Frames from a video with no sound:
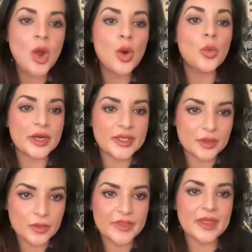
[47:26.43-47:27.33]
working
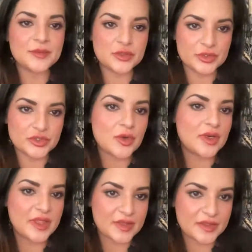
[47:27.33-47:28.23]
with them to ensure
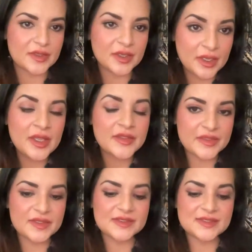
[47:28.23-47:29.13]
that
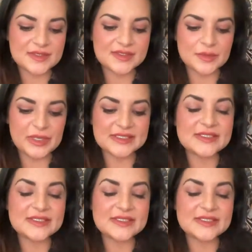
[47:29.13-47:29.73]
the system is